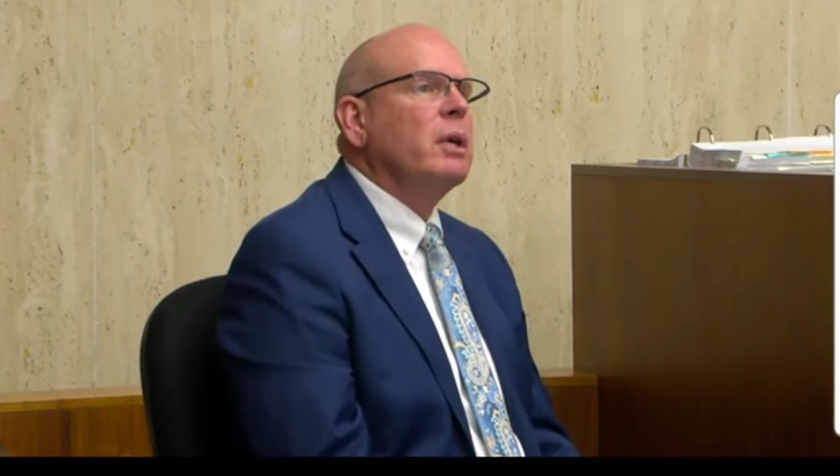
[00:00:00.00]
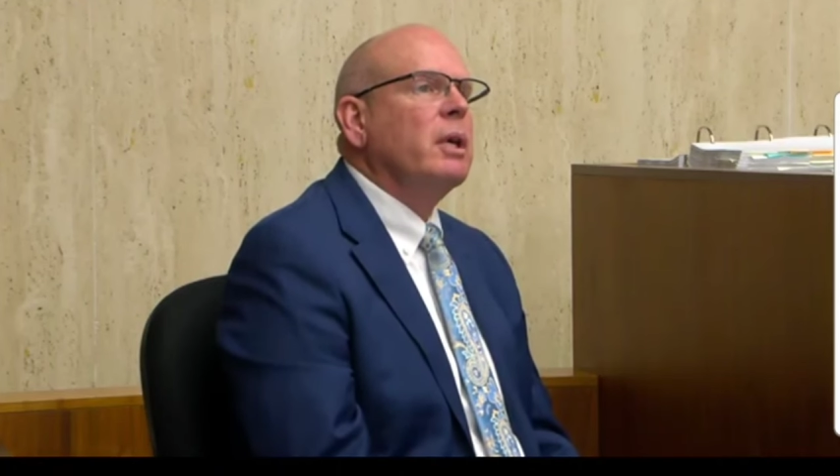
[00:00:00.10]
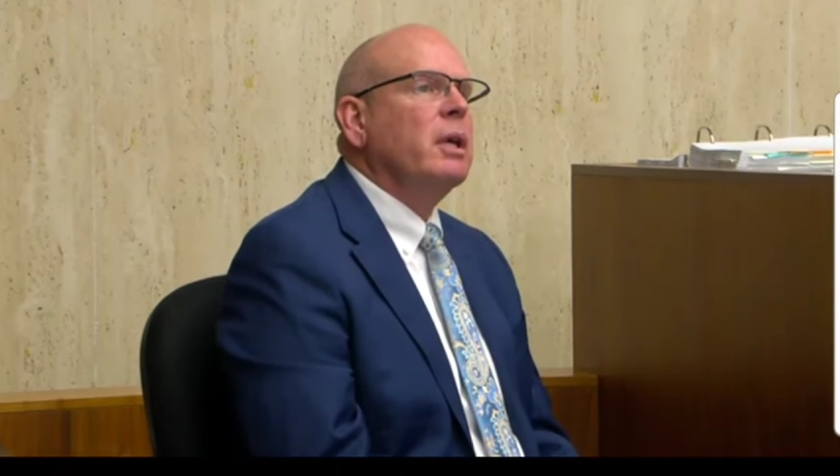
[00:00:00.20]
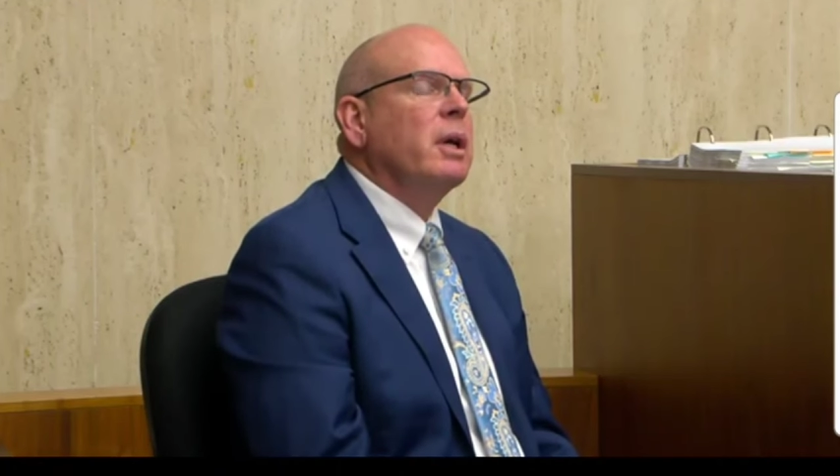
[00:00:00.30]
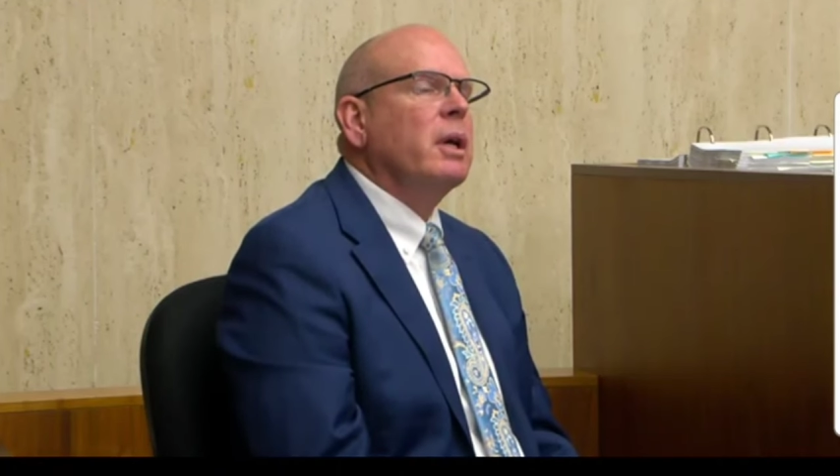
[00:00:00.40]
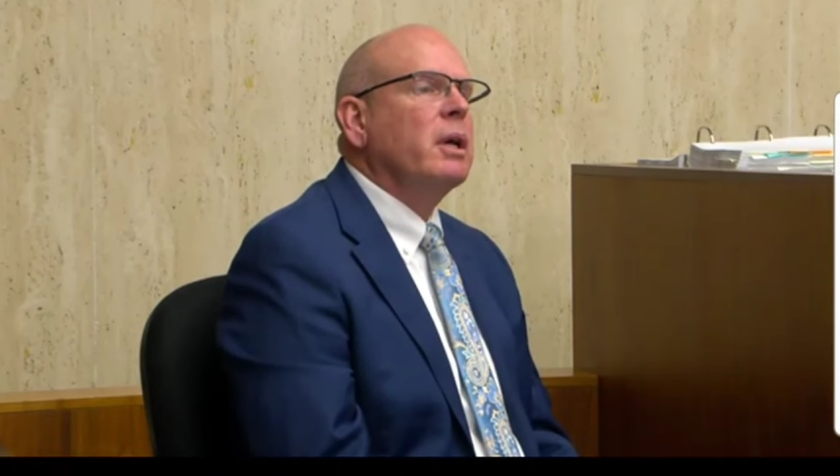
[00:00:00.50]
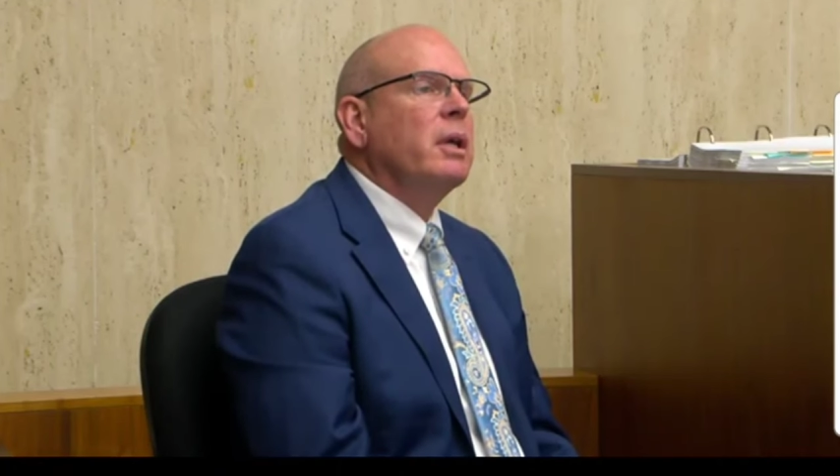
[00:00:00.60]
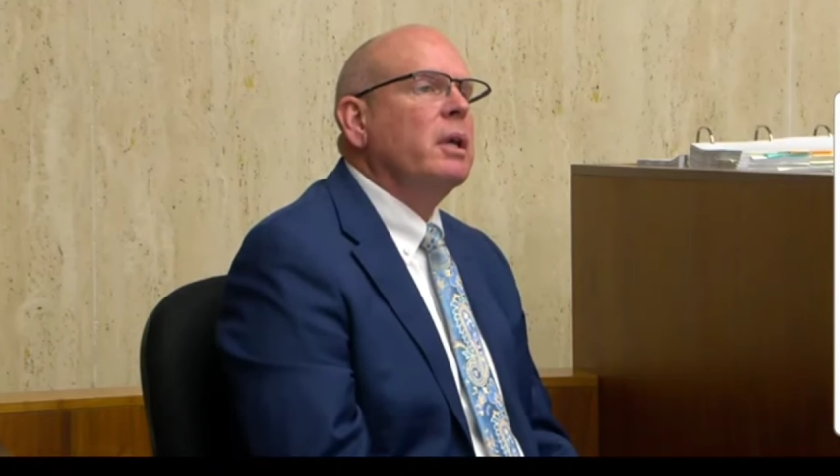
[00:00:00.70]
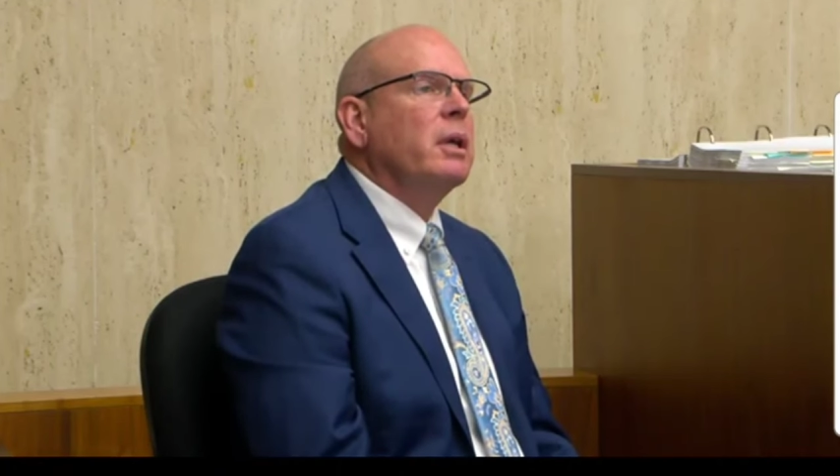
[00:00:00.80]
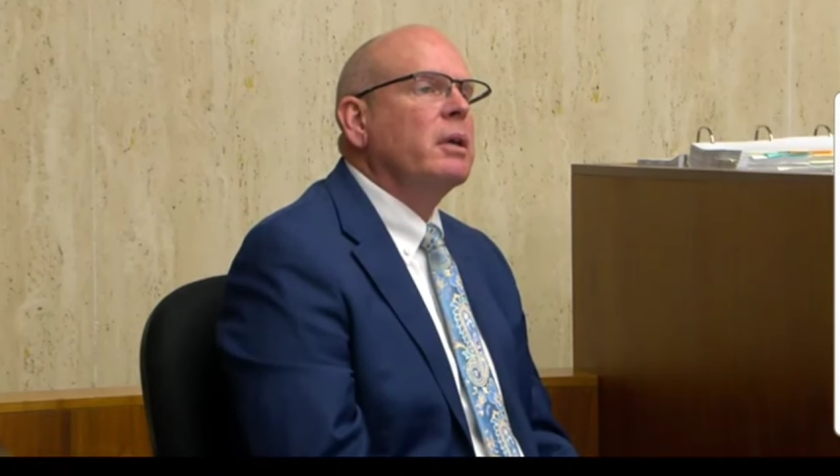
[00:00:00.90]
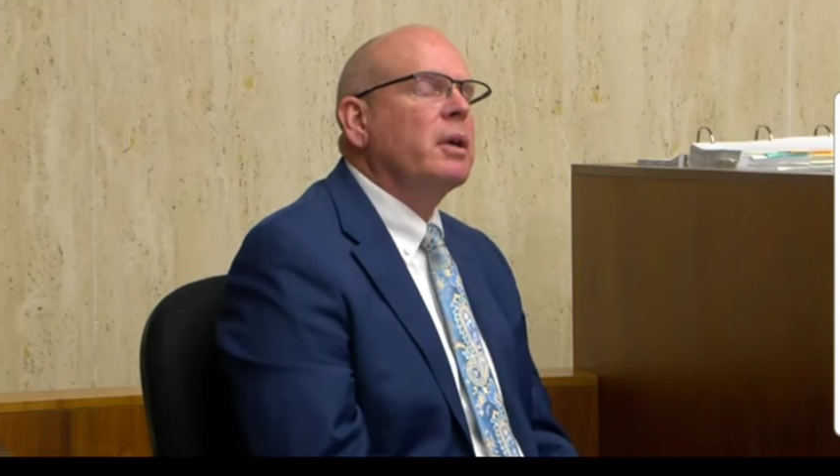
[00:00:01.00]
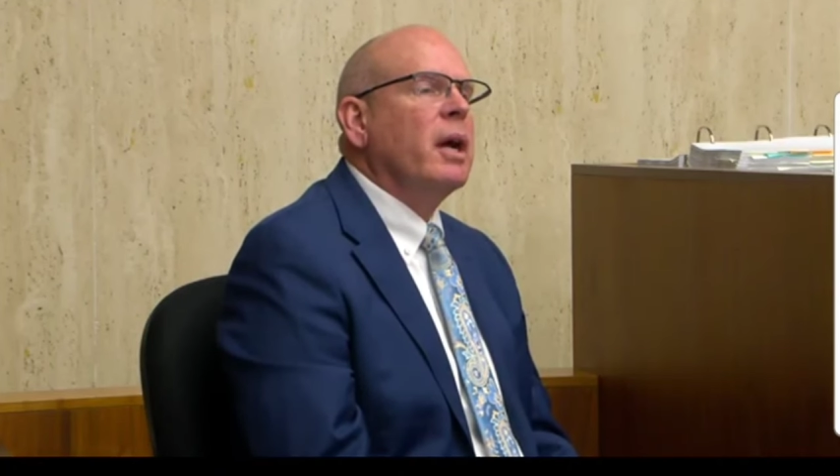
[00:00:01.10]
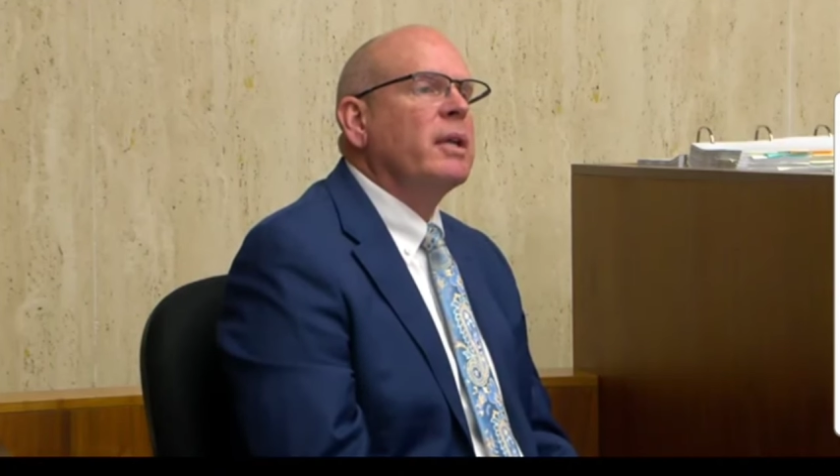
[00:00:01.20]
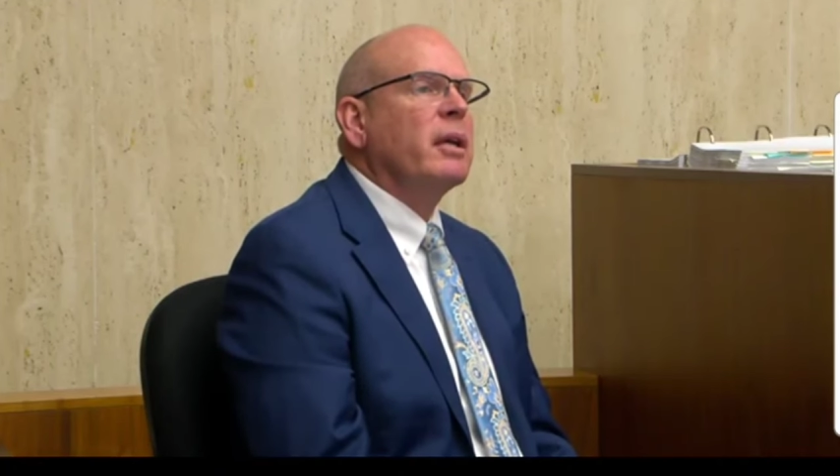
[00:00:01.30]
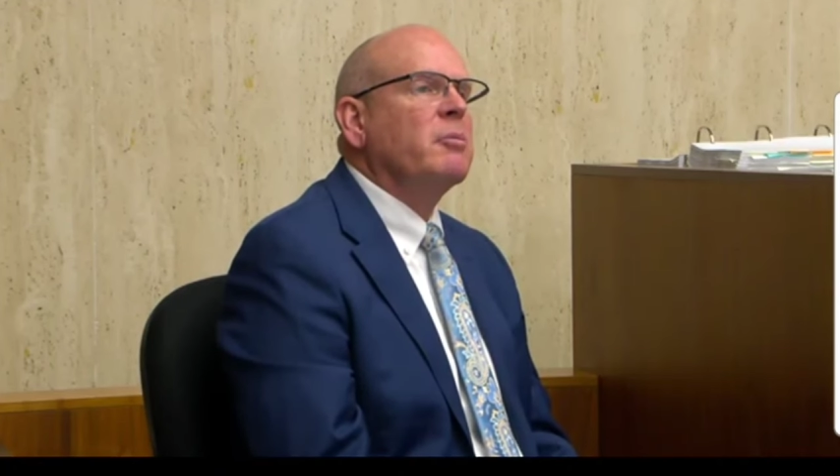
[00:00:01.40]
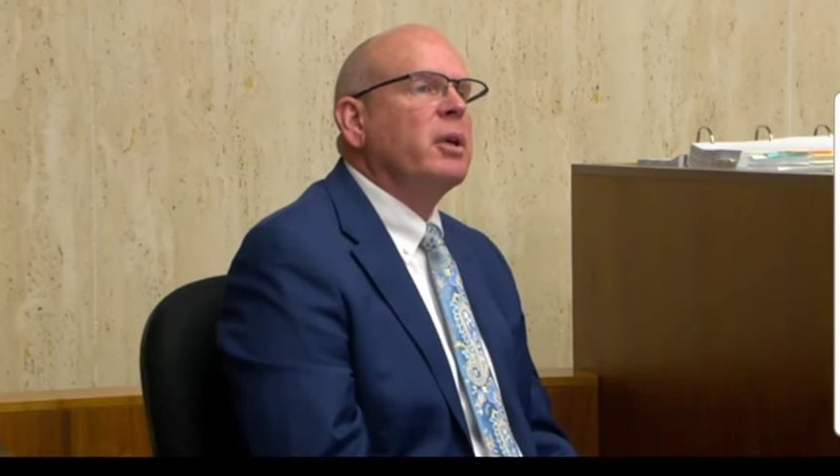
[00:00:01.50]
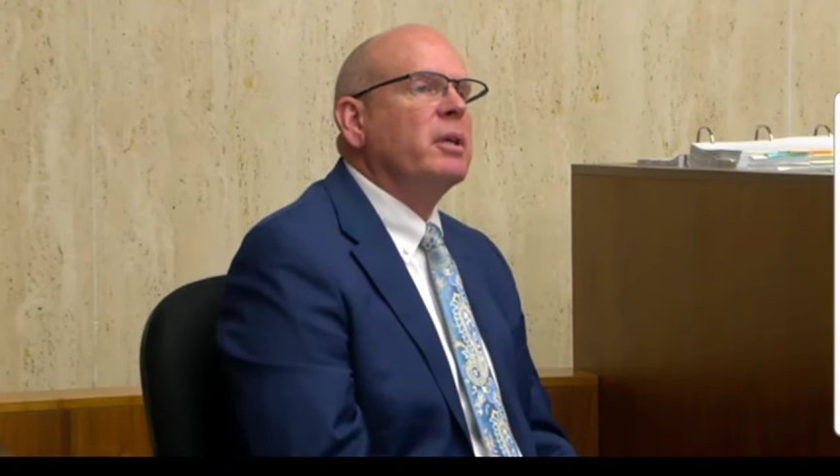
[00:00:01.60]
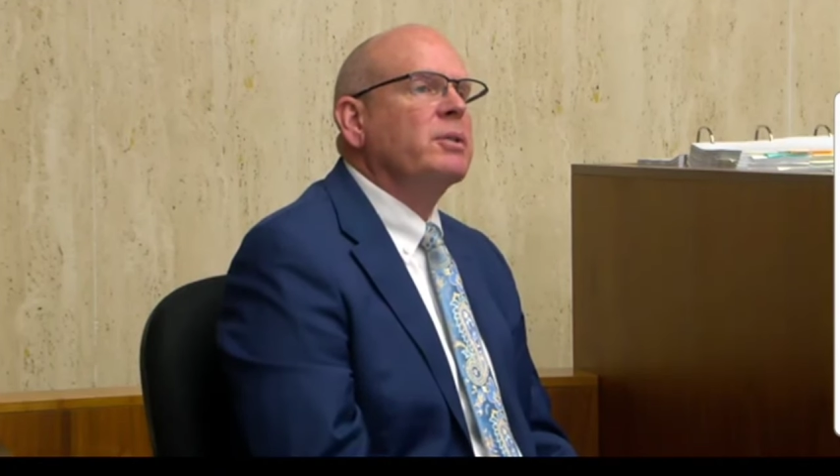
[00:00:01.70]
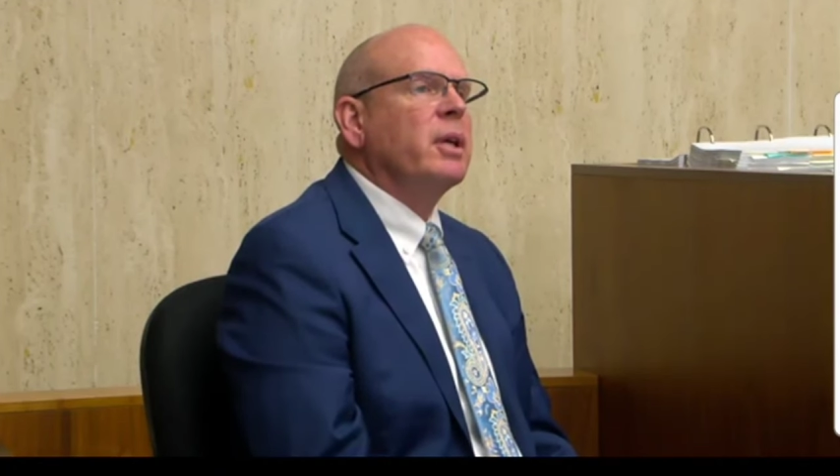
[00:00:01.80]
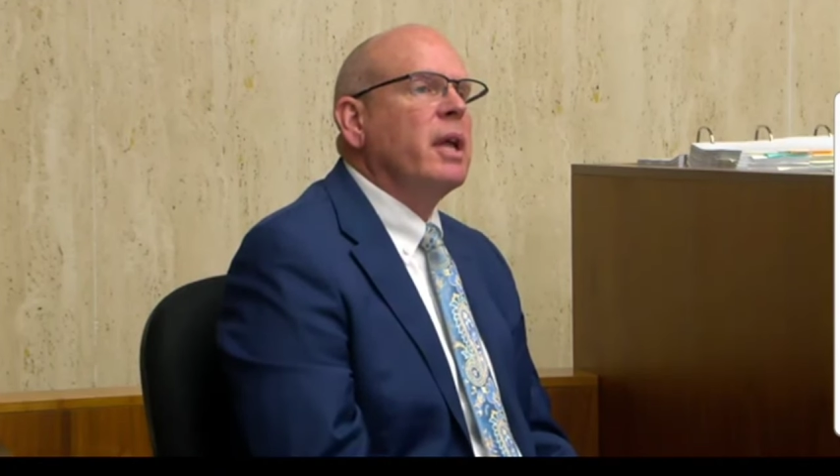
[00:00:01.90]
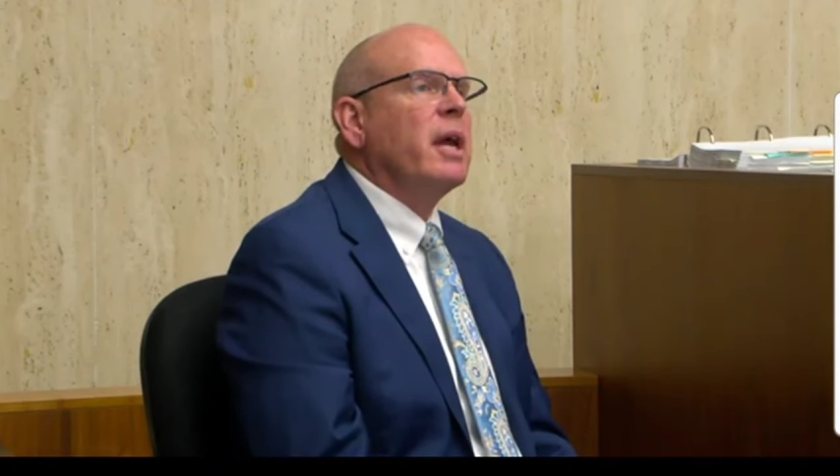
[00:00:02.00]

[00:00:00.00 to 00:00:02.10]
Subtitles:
He contacted me and said,